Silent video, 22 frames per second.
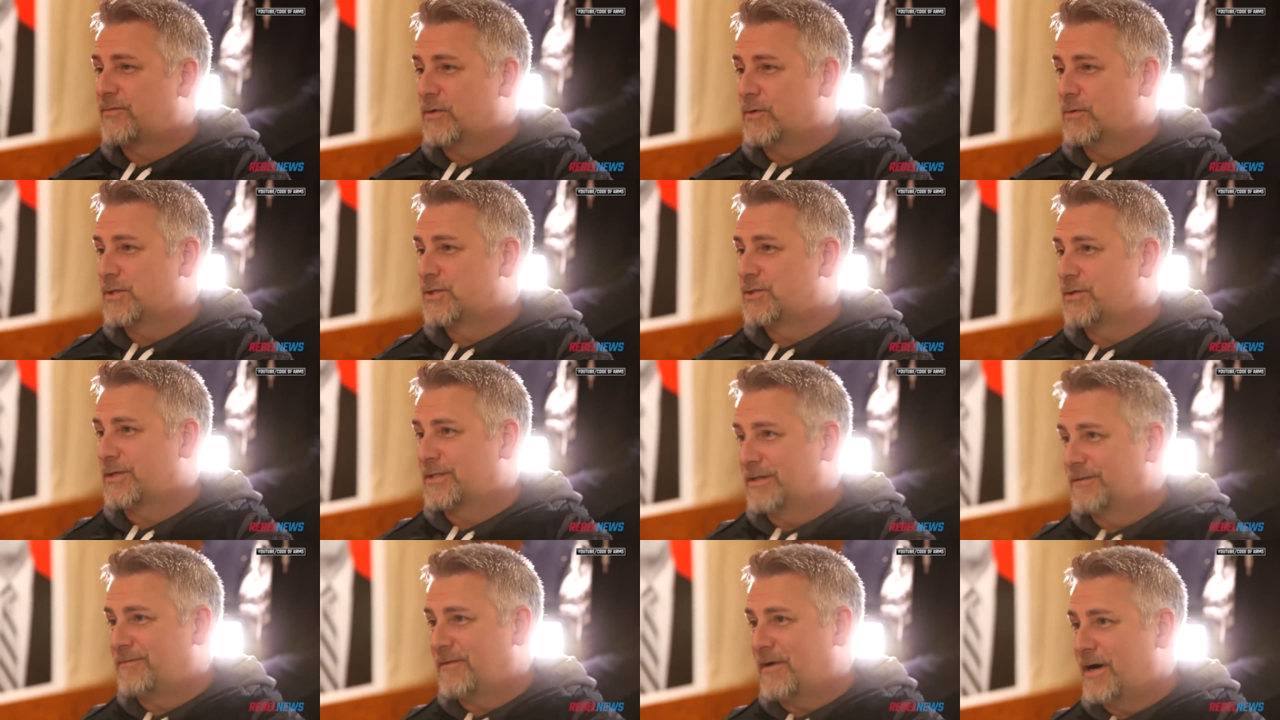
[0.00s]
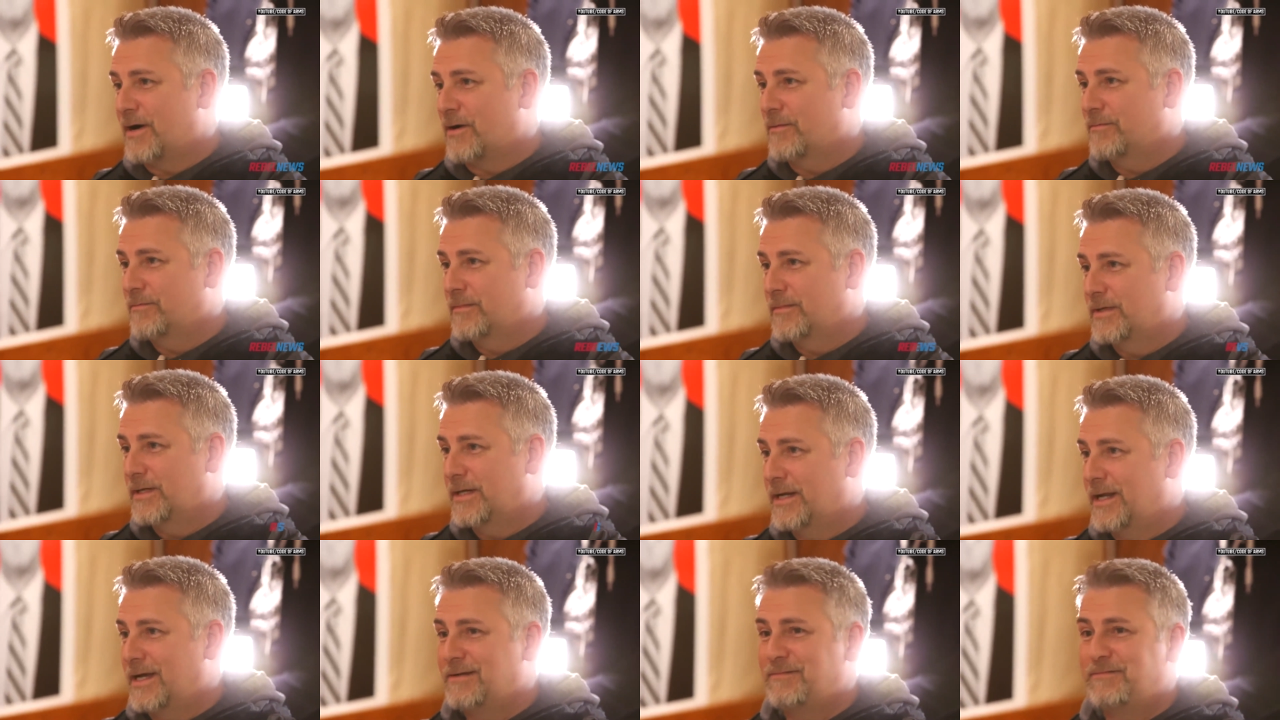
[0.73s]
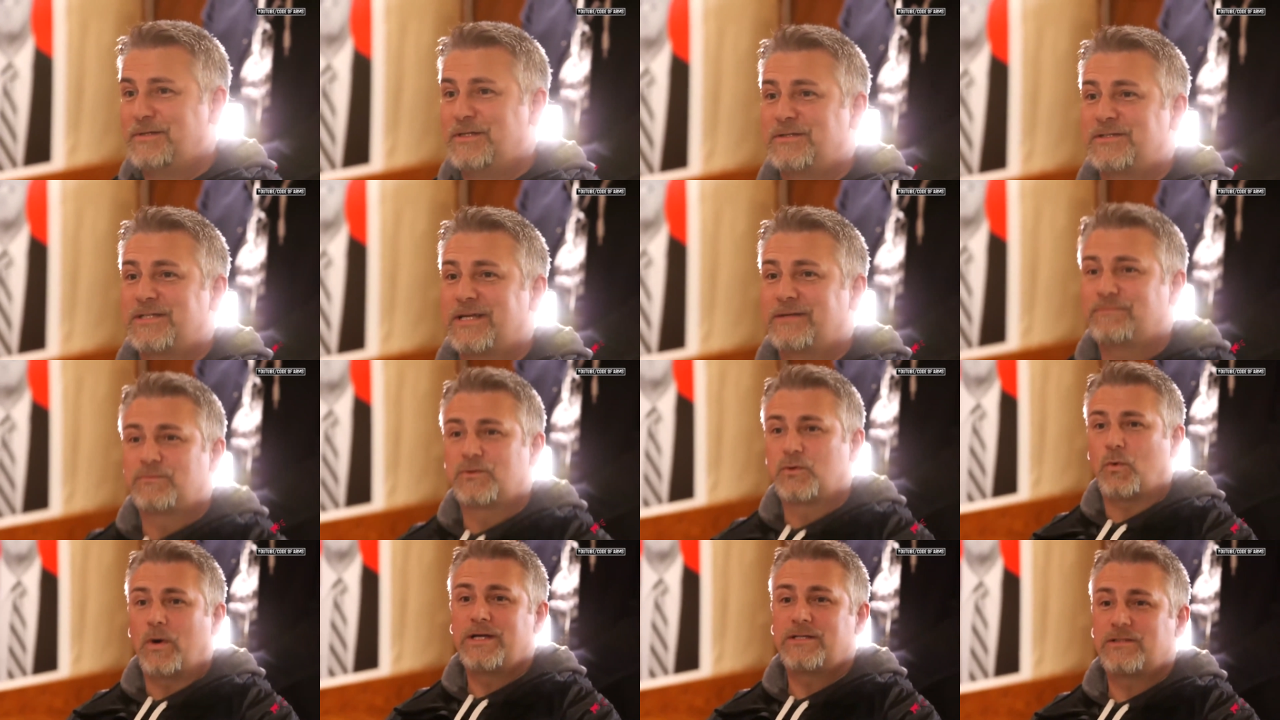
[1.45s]
for a restricted firearm, and I you said
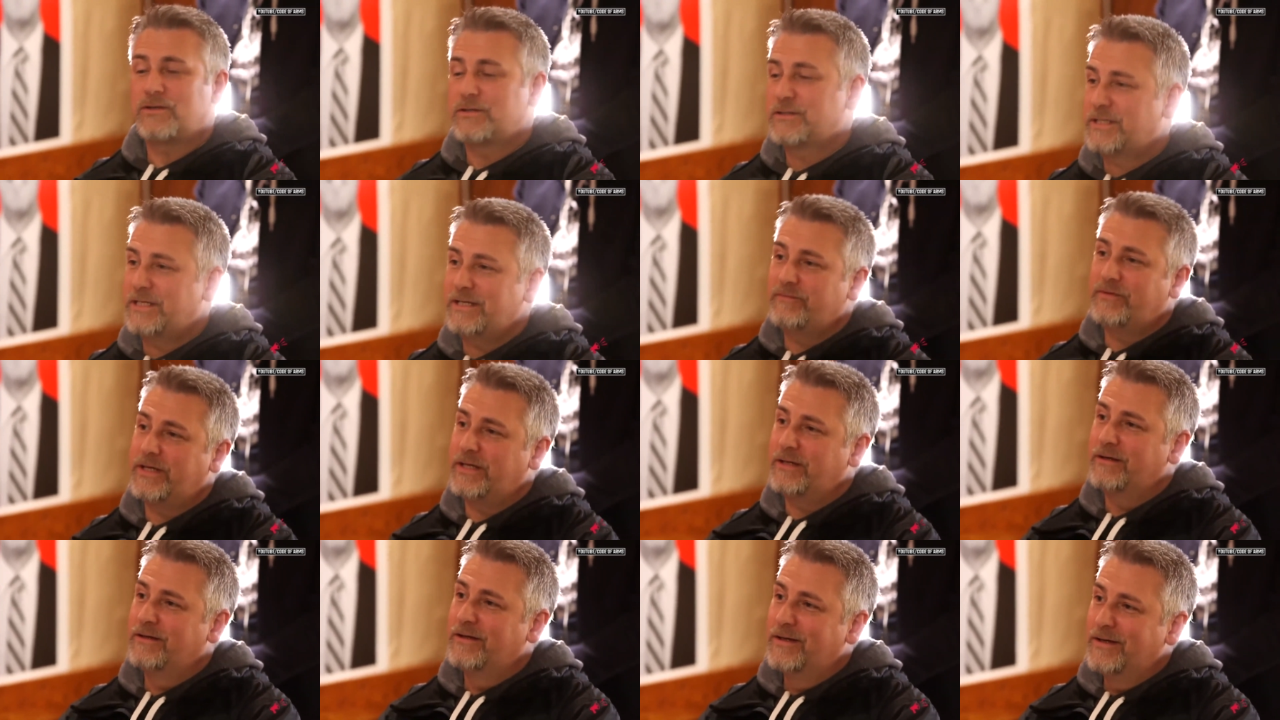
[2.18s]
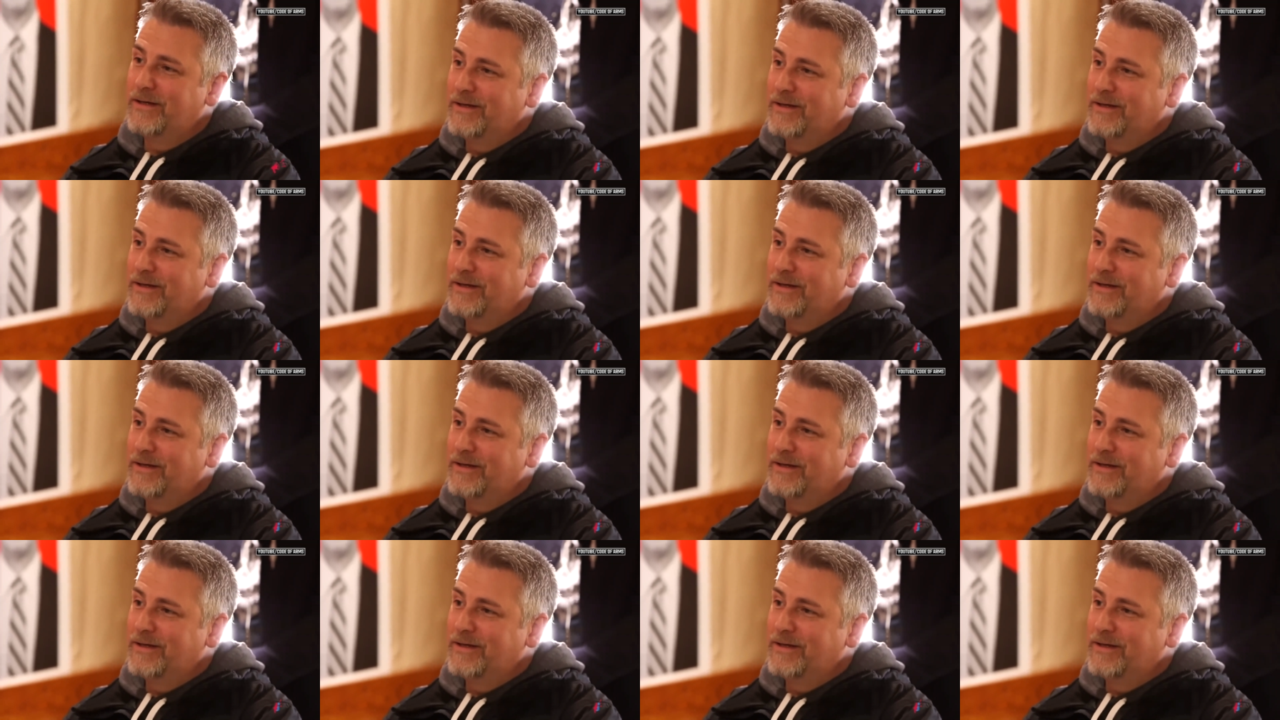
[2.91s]
twice on TV